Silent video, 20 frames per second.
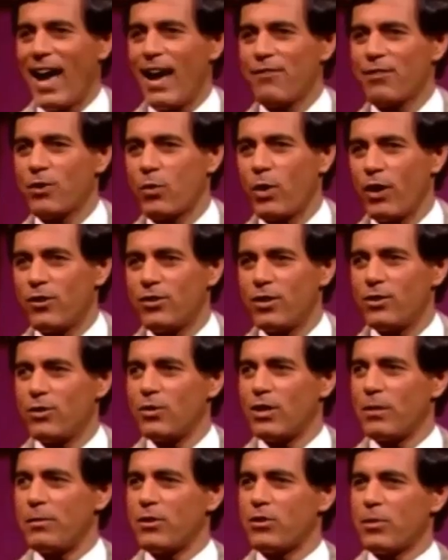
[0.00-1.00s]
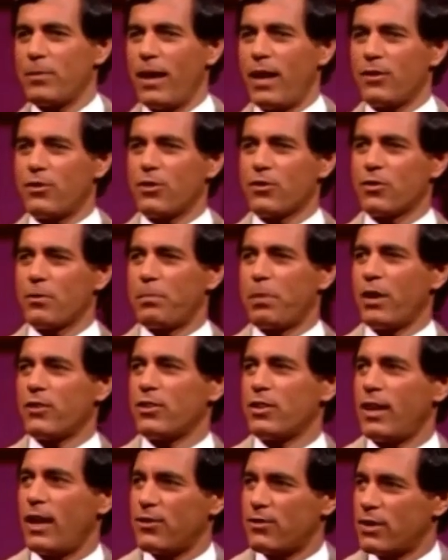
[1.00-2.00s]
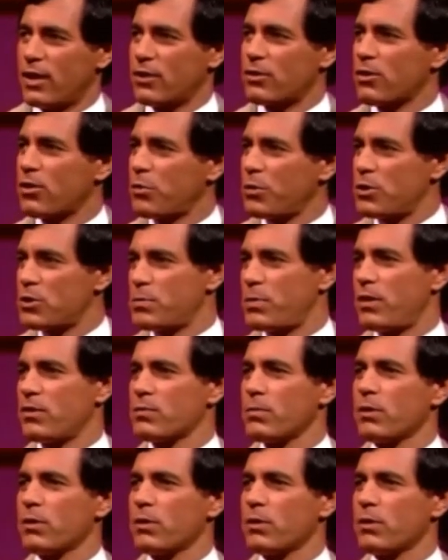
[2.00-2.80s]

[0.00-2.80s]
have the questions. You give me some answers. A buzz and answer gets you three spins.